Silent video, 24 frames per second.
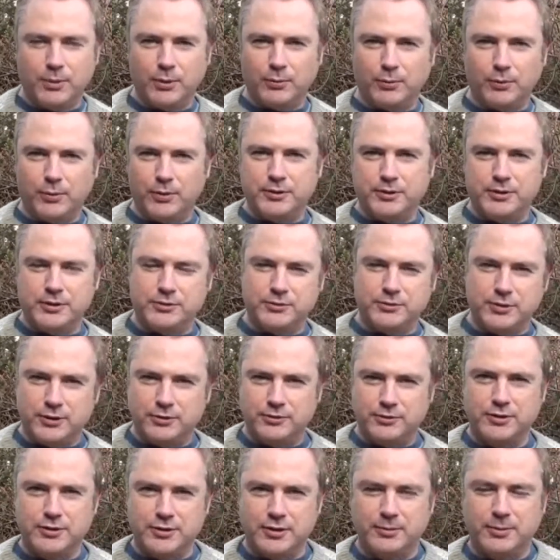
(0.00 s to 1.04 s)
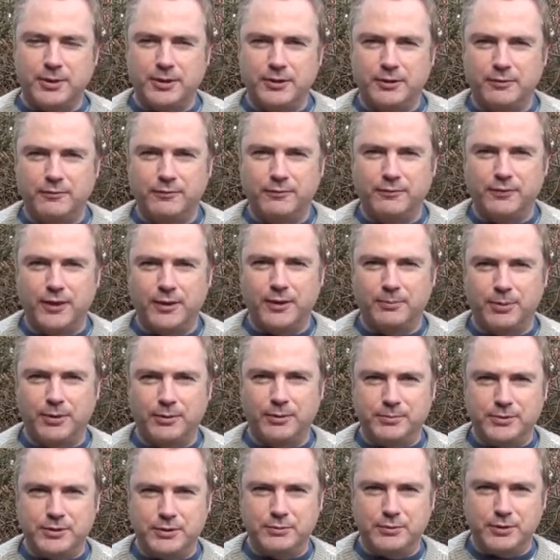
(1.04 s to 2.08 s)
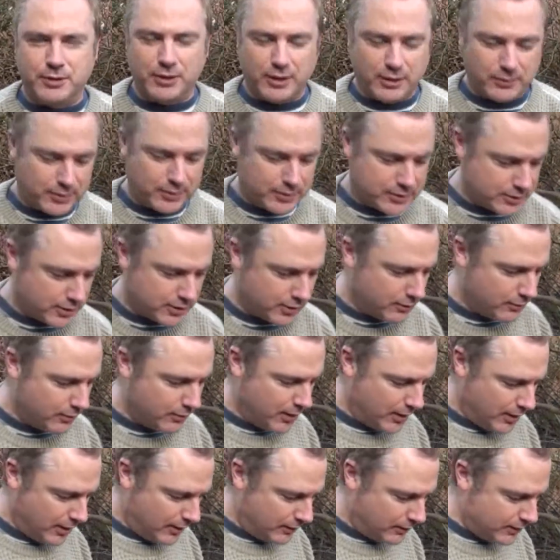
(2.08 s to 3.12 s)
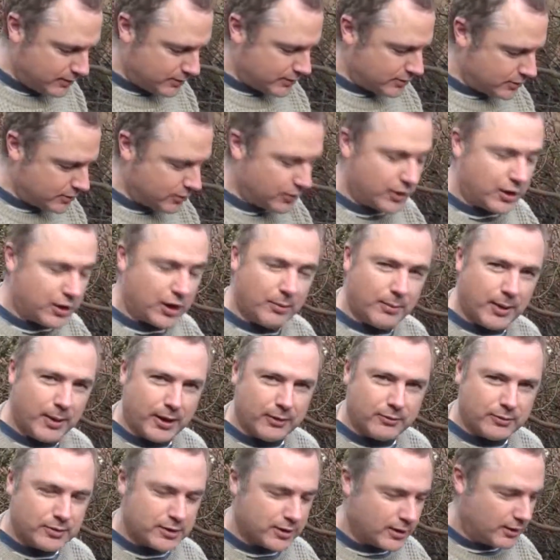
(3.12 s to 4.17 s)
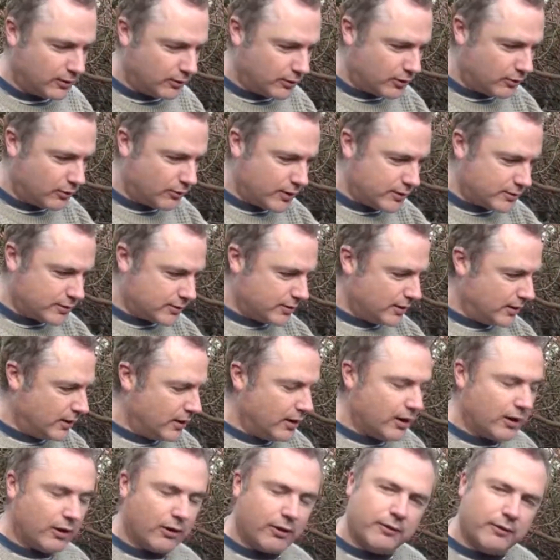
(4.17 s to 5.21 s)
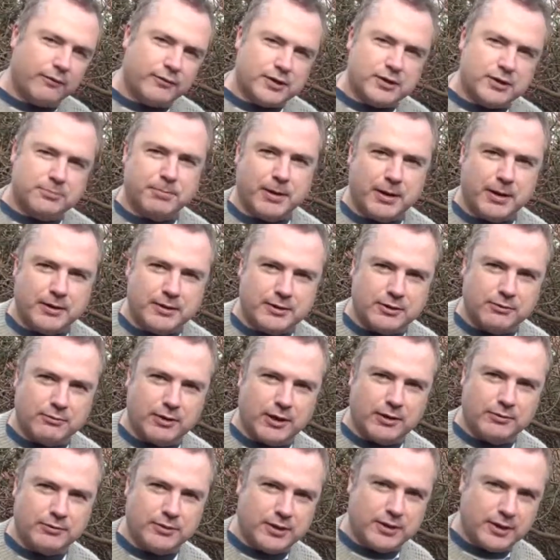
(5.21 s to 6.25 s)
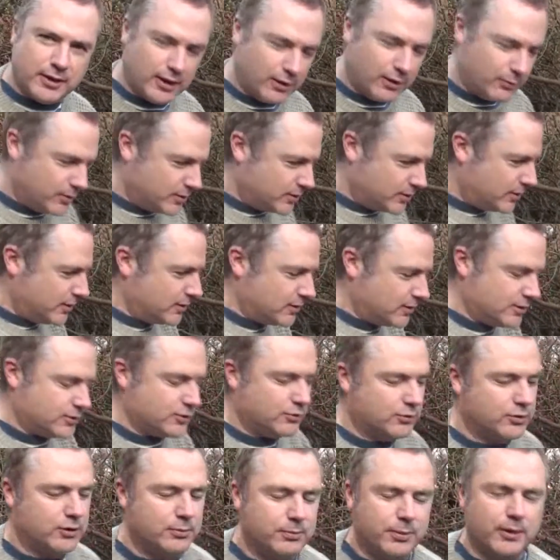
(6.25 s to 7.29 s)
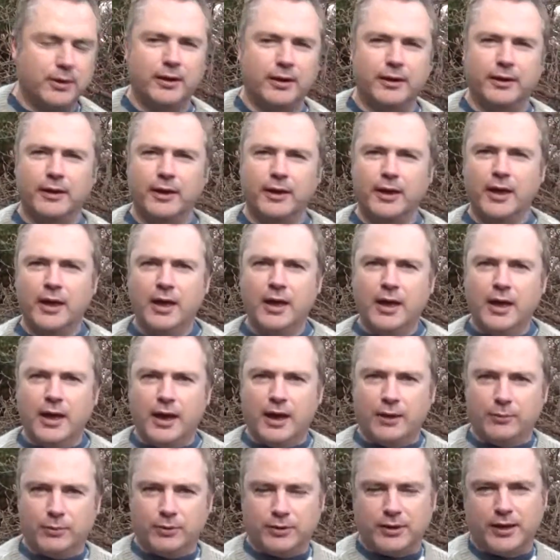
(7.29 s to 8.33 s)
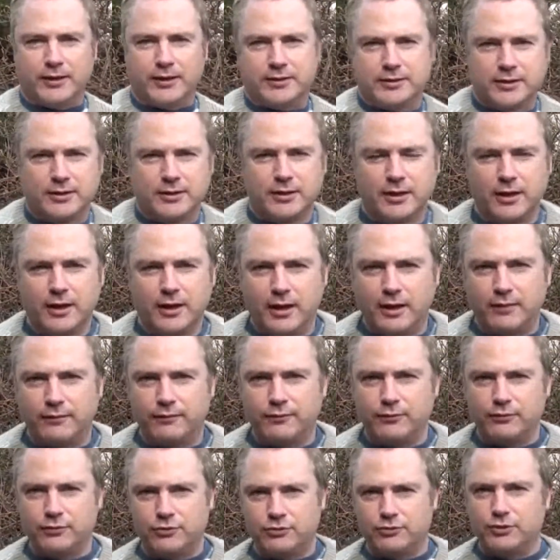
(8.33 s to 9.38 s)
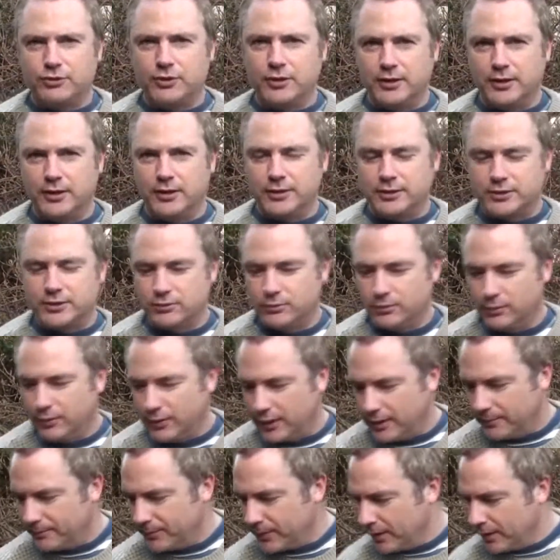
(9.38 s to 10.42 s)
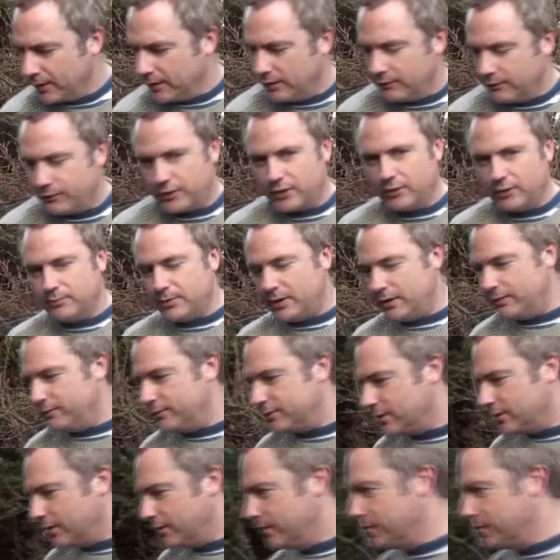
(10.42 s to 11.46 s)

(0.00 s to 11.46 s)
but we're wanting to increase the amount of plums that we're growing, so this is going to come out. It'll create a lot of space around here, which this is occupying, and we'll get a fruit tree installed there. Now, if we come round